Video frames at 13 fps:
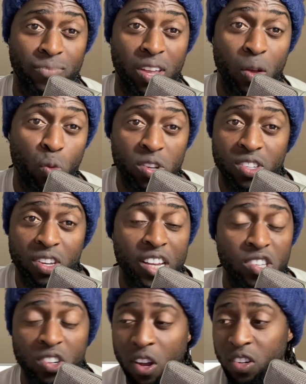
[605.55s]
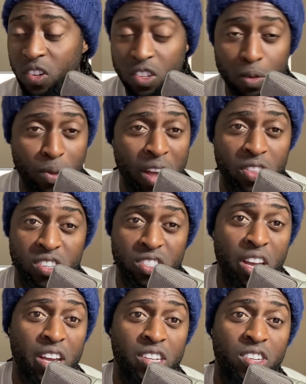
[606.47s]
It wasn't, it's not just about the
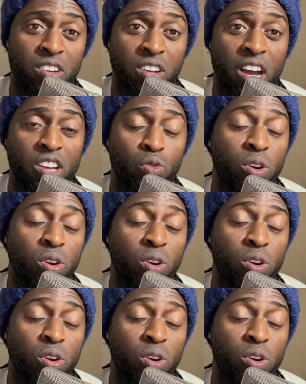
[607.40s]
science, you guys.